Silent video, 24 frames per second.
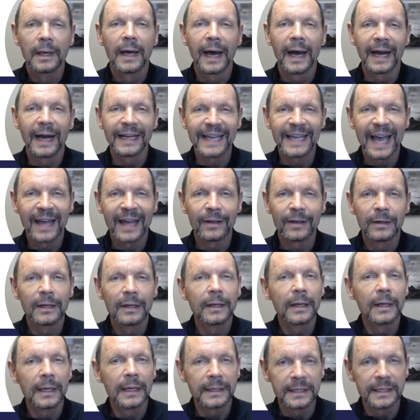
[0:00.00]
Again,
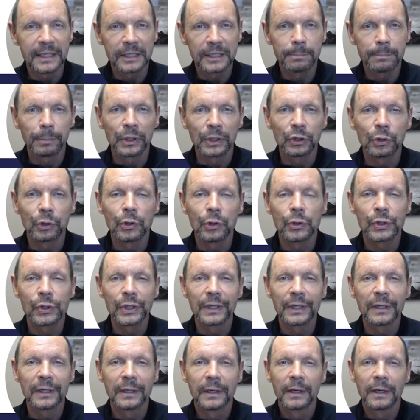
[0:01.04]
a disc
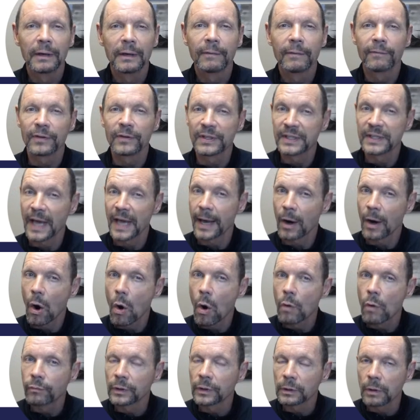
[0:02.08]
protrusion, facet
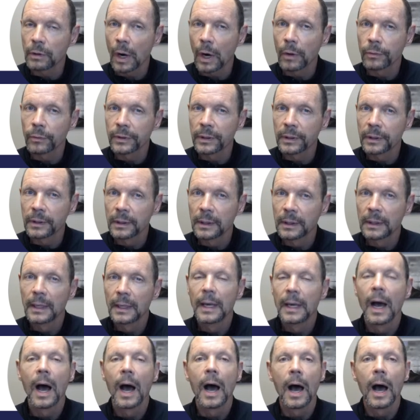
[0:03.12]
overgrowth,
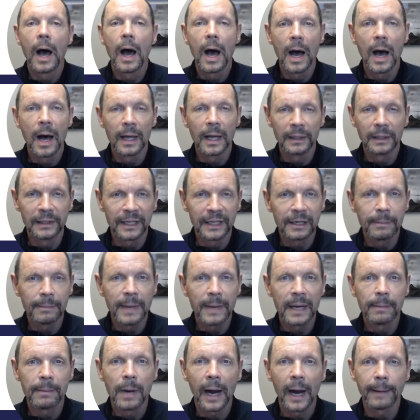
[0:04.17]
uh,
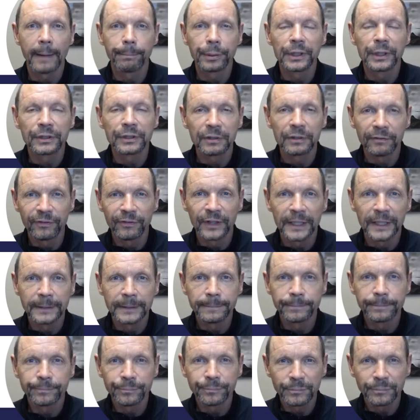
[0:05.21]
ligamentum hypertrophy,
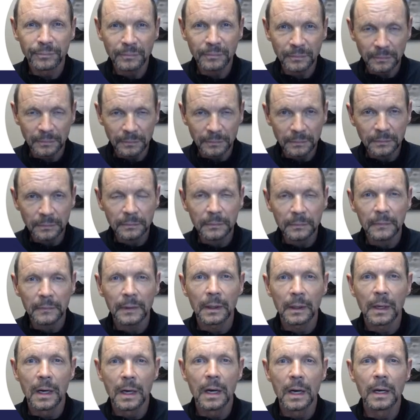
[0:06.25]

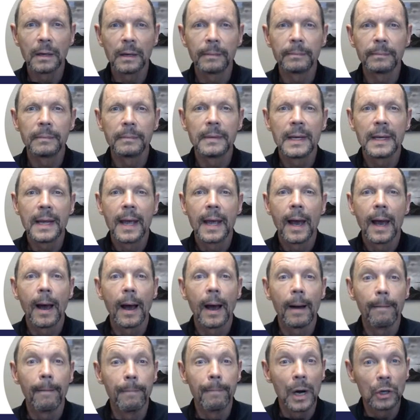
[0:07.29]
um,
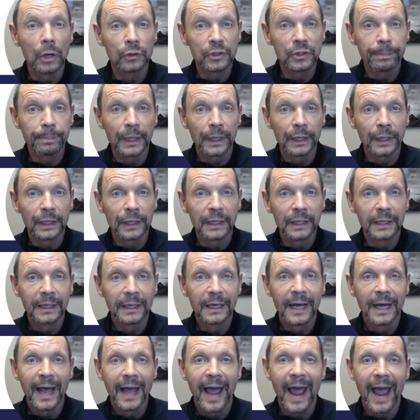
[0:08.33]
uh, bone spur,
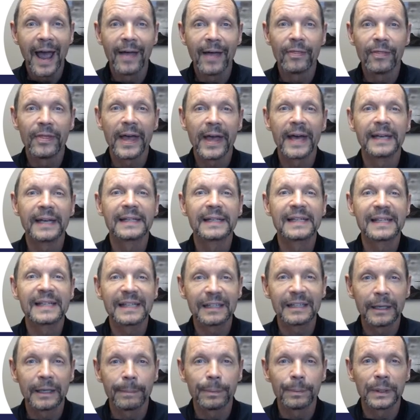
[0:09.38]
and then
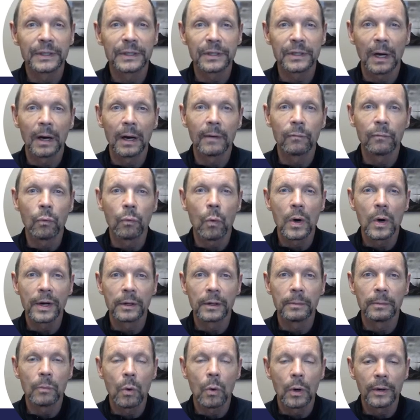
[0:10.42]
slippage of one
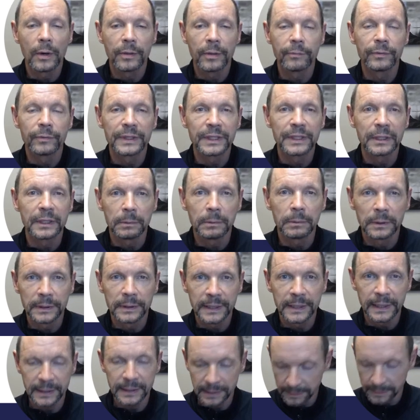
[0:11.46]
or more of the vertebral
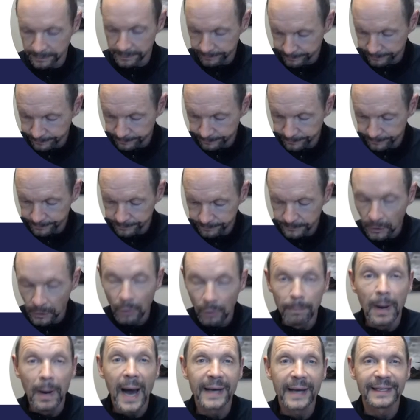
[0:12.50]
discs
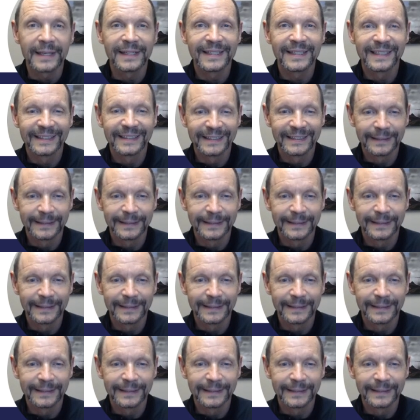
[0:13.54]
or bodies.